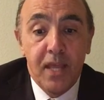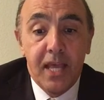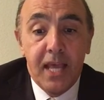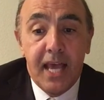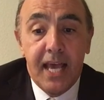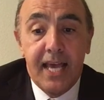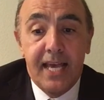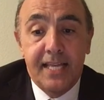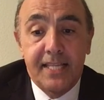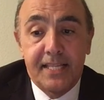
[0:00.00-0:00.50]

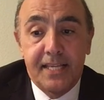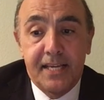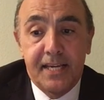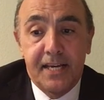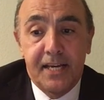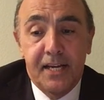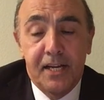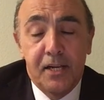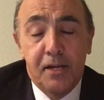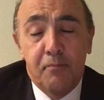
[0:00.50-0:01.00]

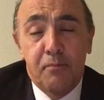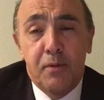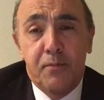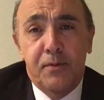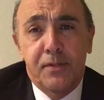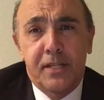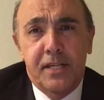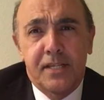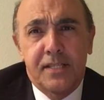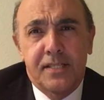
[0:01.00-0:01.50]
And people
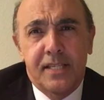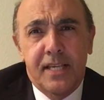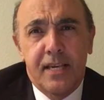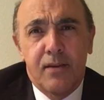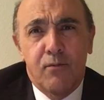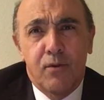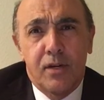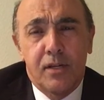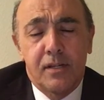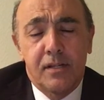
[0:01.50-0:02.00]
that say,
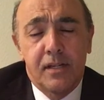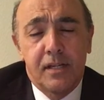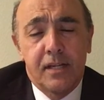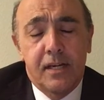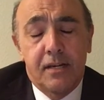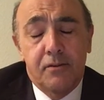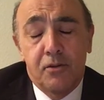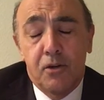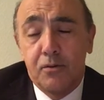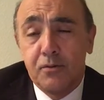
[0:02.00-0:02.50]
well,
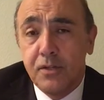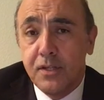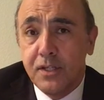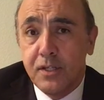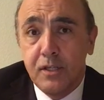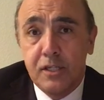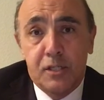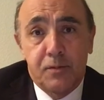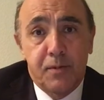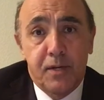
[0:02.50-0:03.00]
no
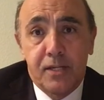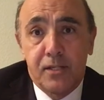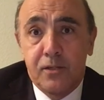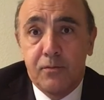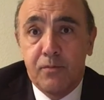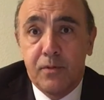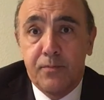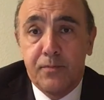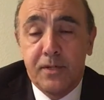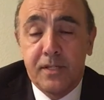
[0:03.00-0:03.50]
disrespect to
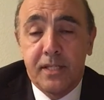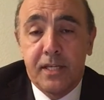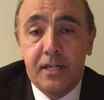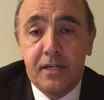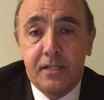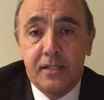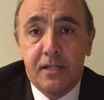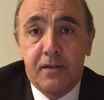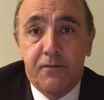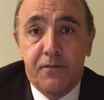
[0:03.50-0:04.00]
people that are
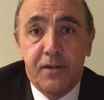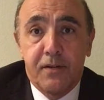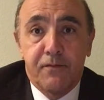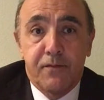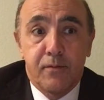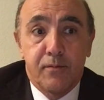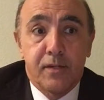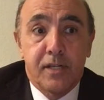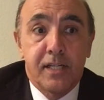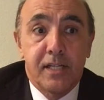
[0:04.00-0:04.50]
suffering
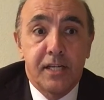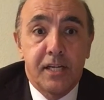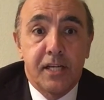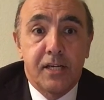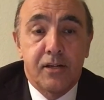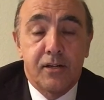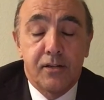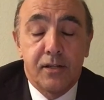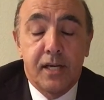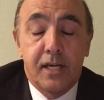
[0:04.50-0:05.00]
from
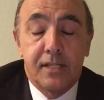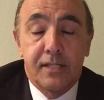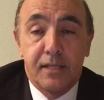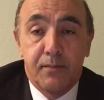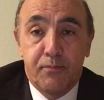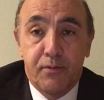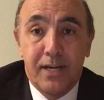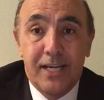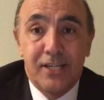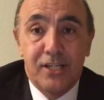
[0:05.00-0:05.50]
clinical
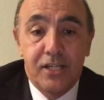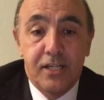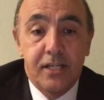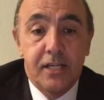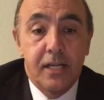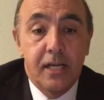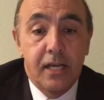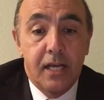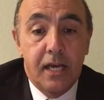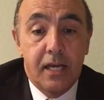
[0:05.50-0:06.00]
depression.
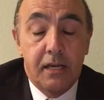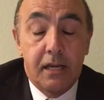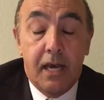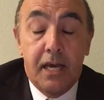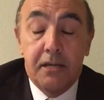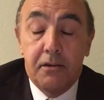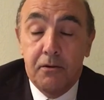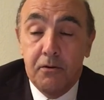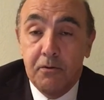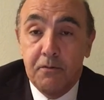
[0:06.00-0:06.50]

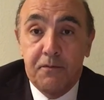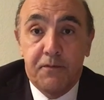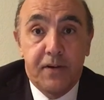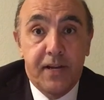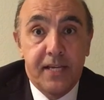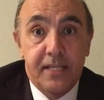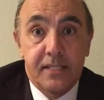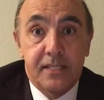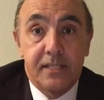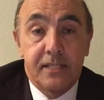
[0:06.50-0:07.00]
I know
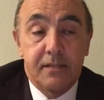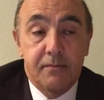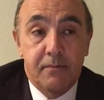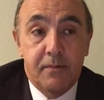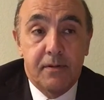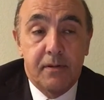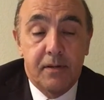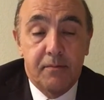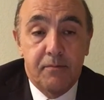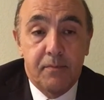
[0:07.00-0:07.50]
friends
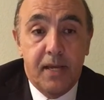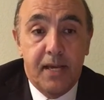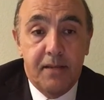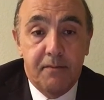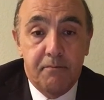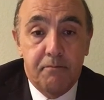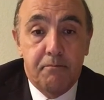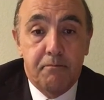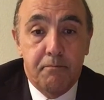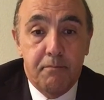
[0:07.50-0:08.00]

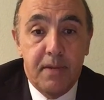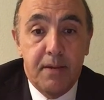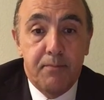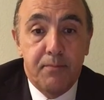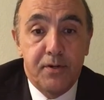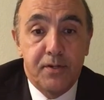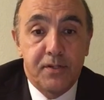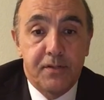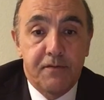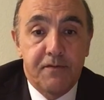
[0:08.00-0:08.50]
and
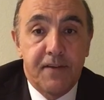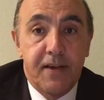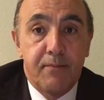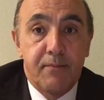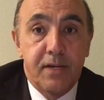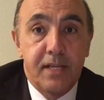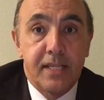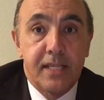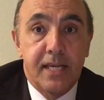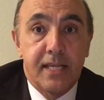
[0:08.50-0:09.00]
members of
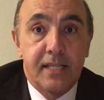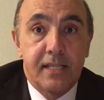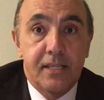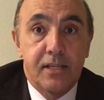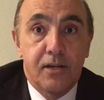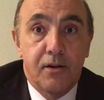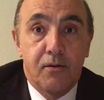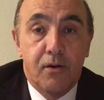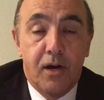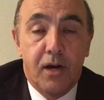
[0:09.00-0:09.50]
family that
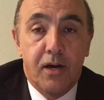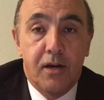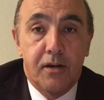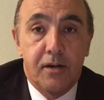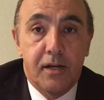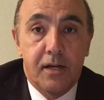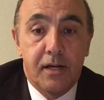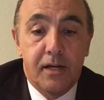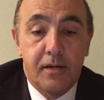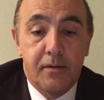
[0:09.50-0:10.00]

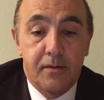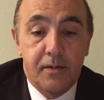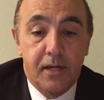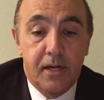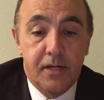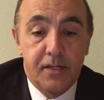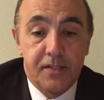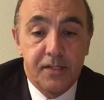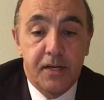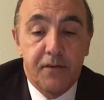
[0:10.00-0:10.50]

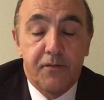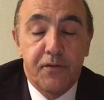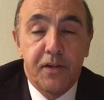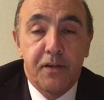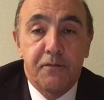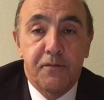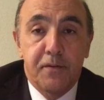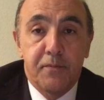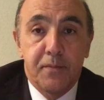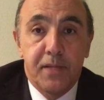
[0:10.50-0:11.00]
are suffering
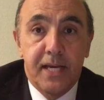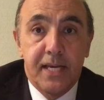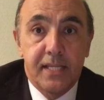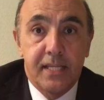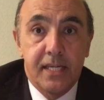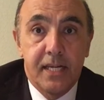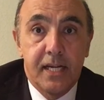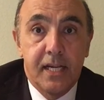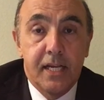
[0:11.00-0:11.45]
from that.